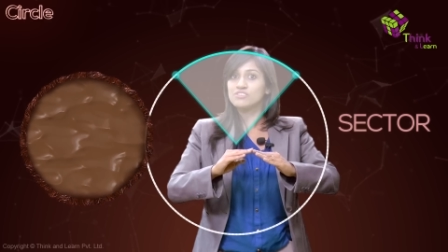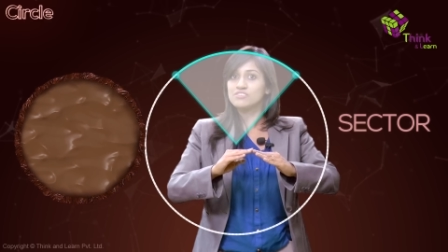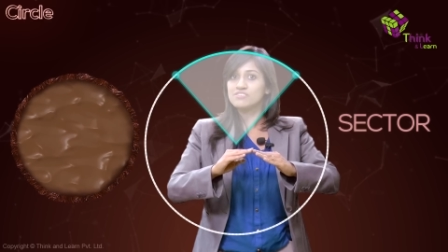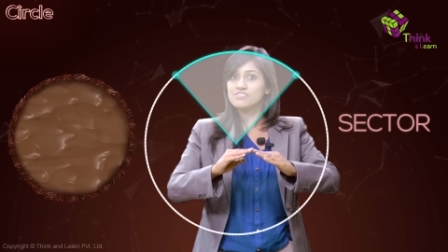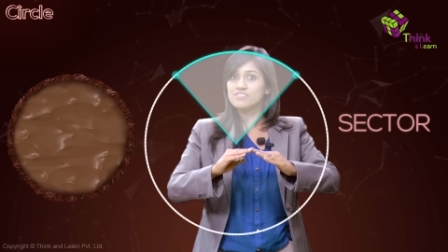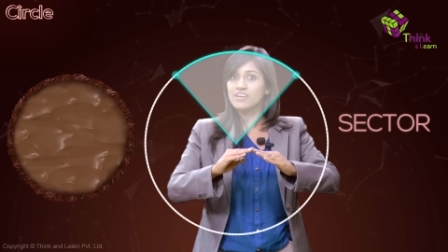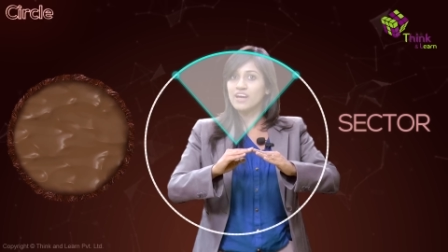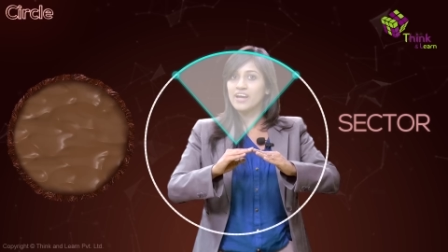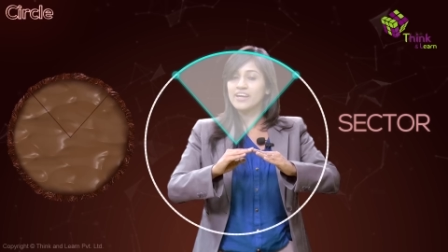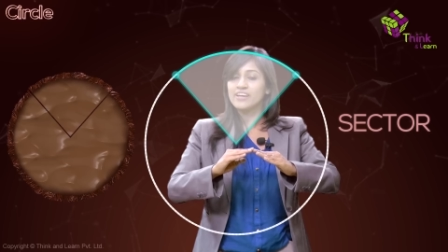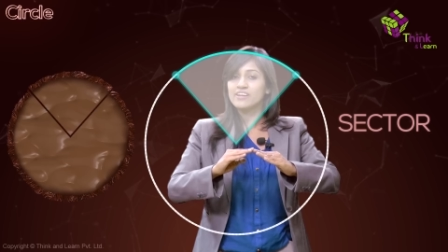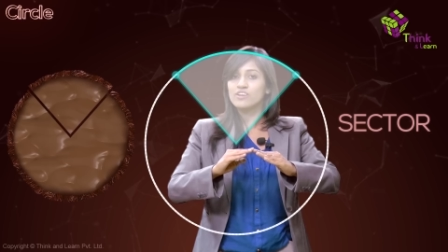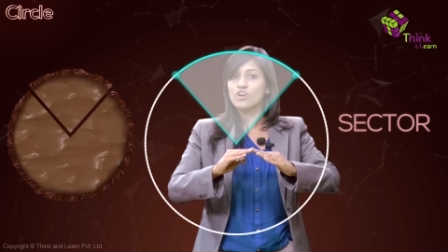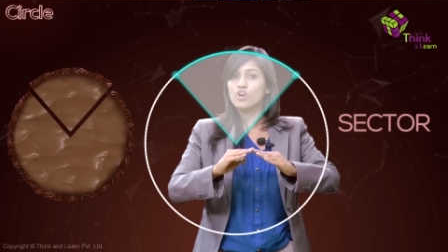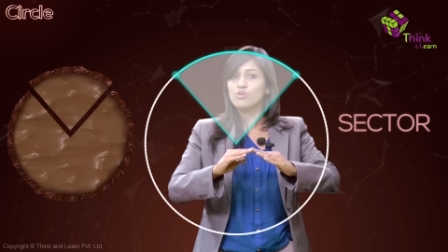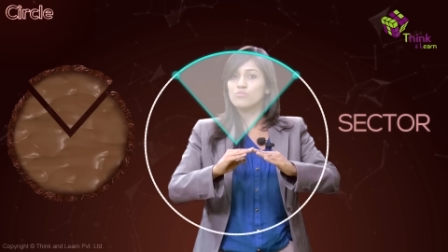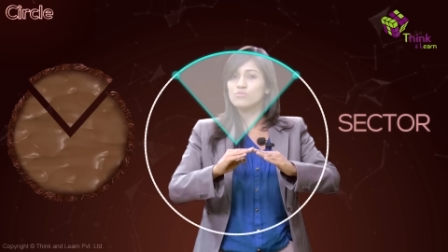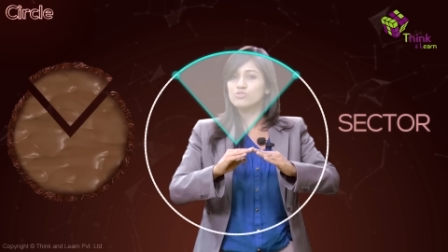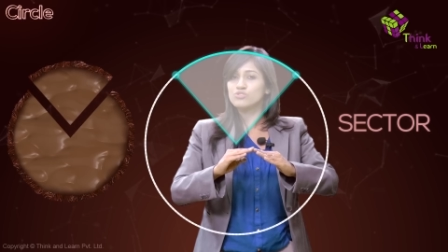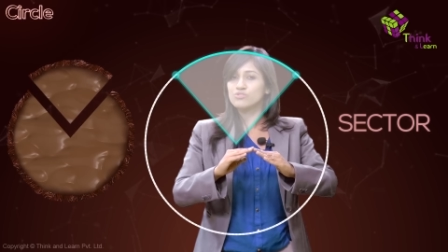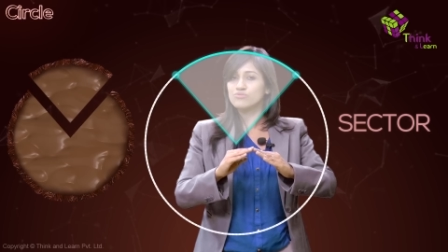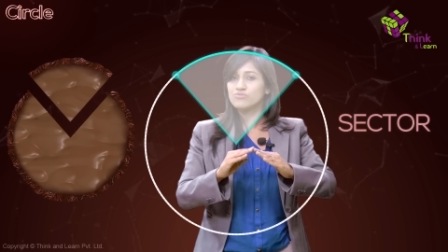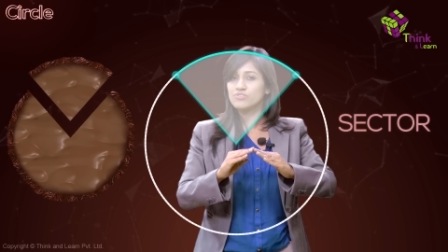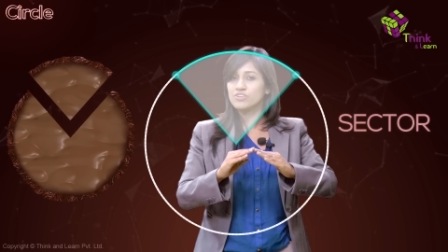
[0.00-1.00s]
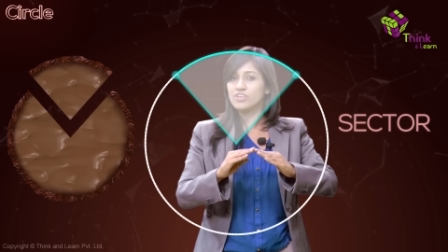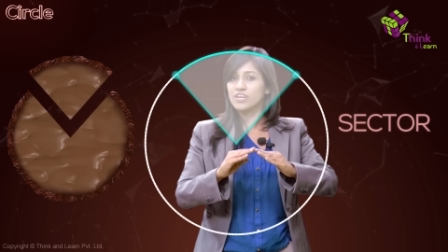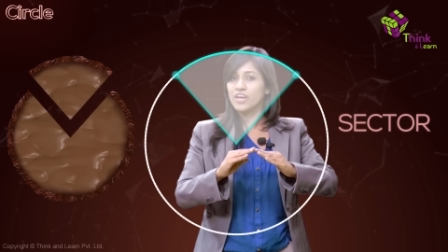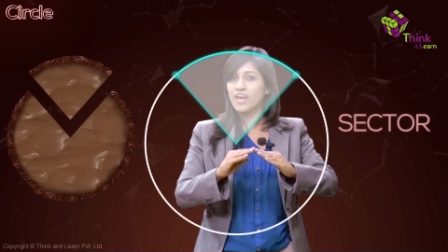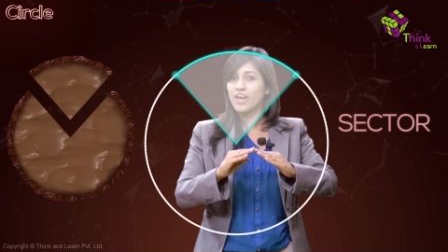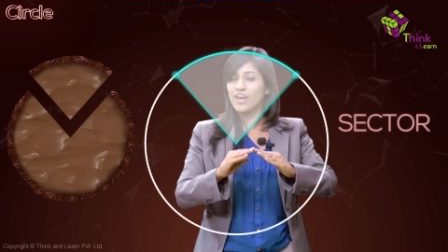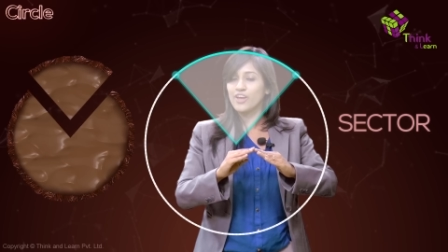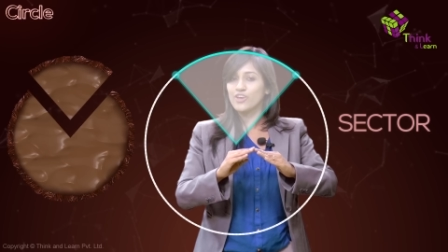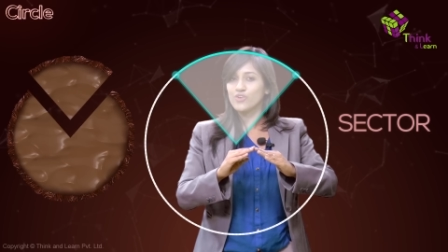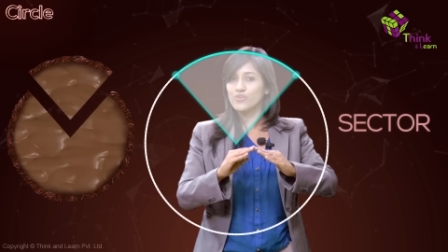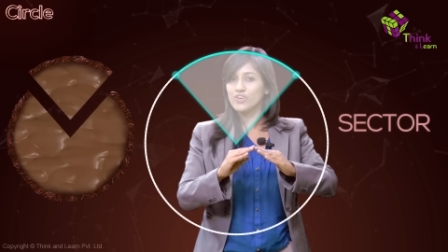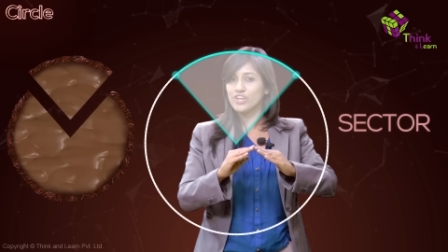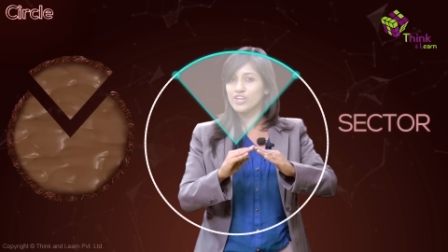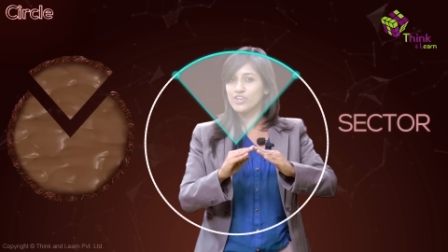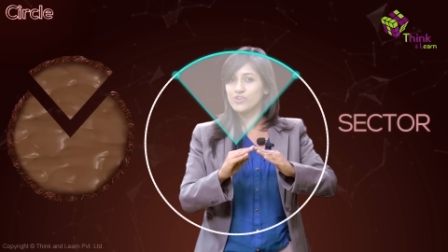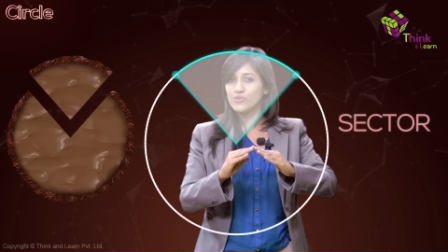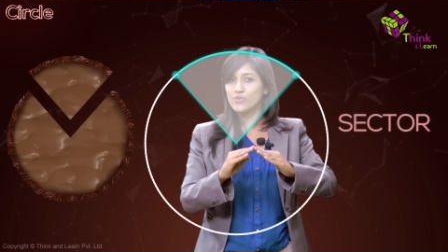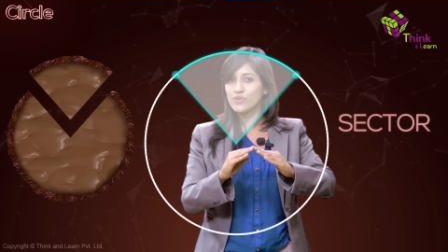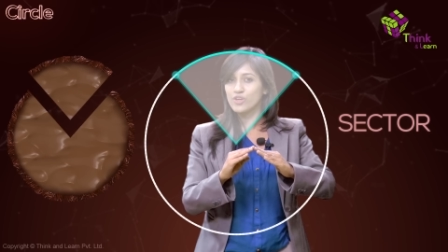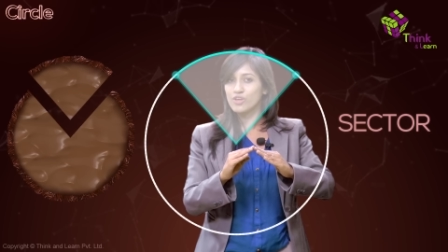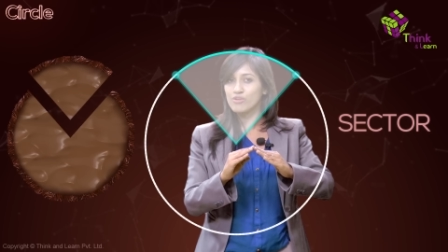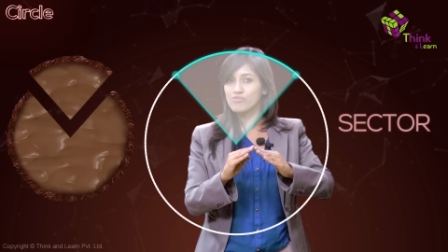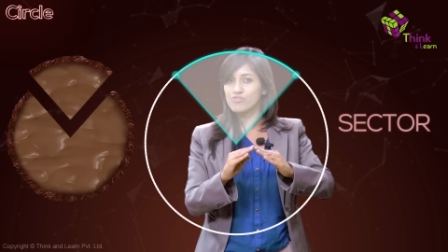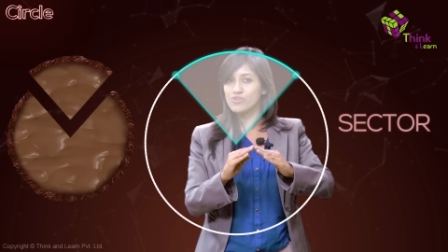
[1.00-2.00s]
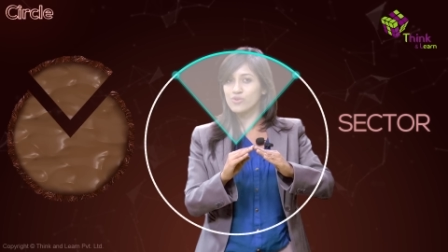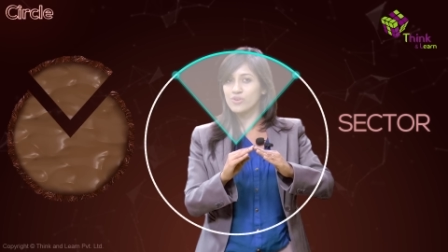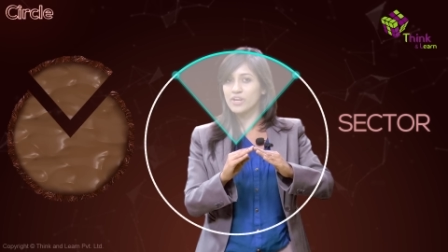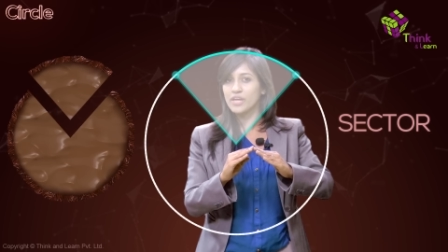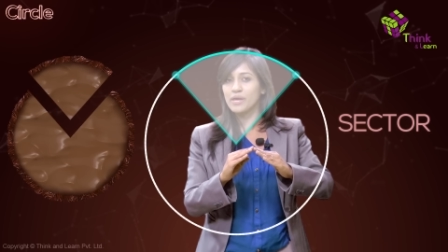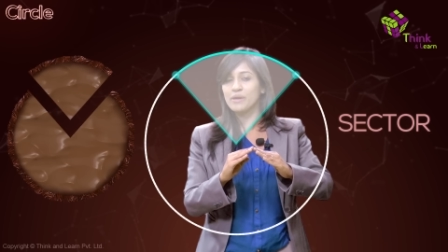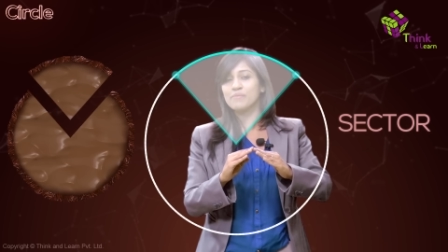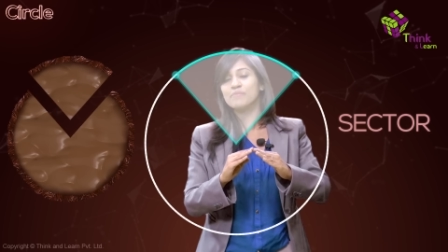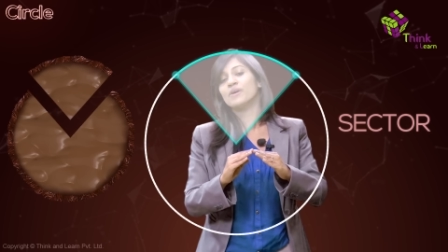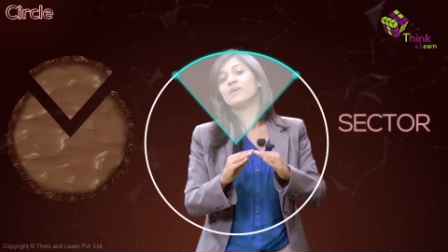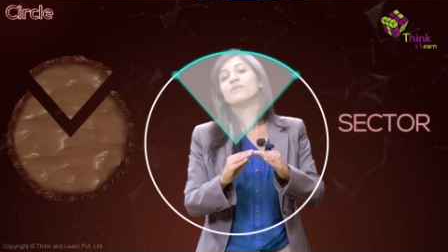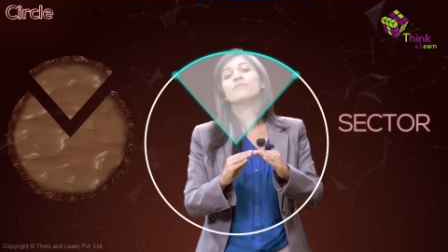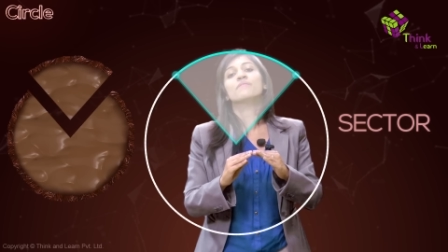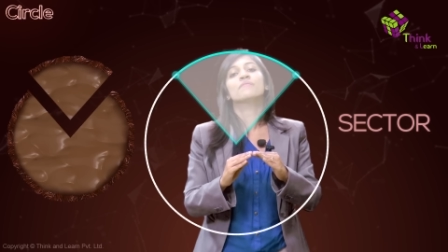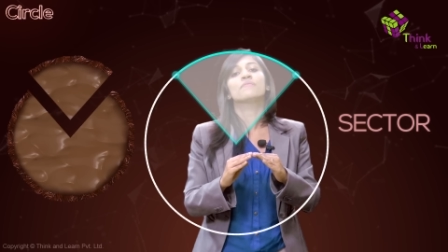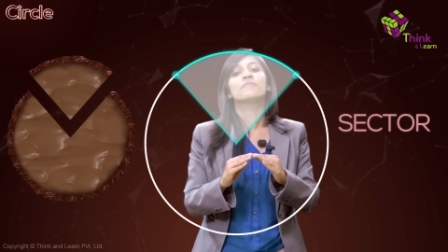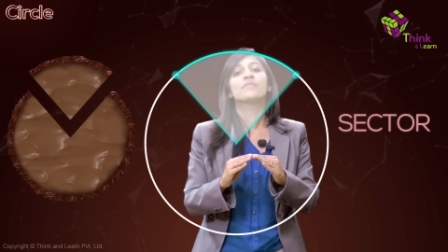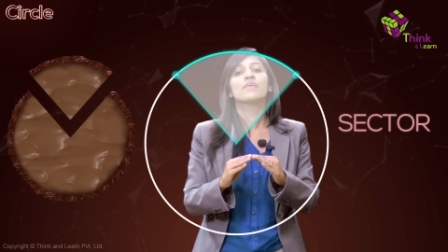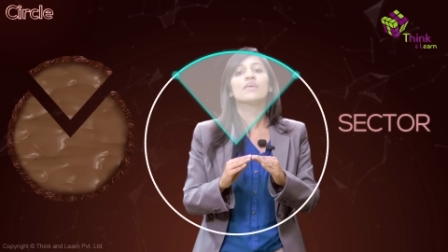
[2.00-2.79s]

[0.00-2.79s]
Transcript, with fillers: you decide how much of a cake you need to give your neighbor.